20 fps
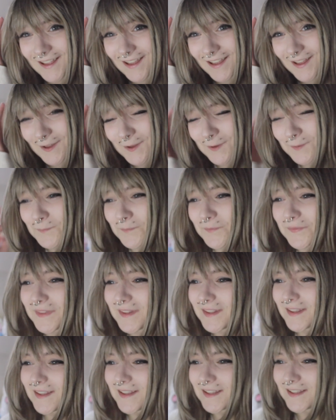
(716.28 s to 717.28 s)

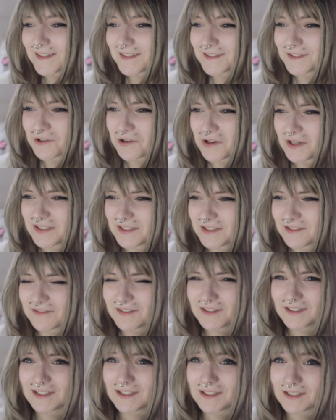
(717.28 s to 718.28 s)
So I should
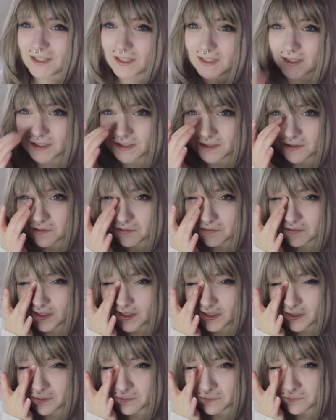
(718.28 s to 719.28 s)
really go
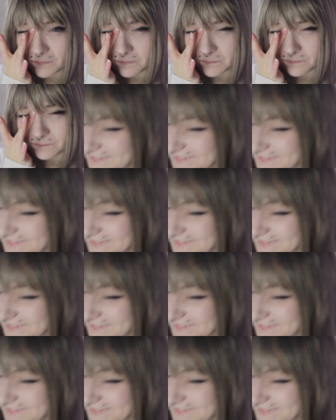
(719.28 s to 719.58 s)
now.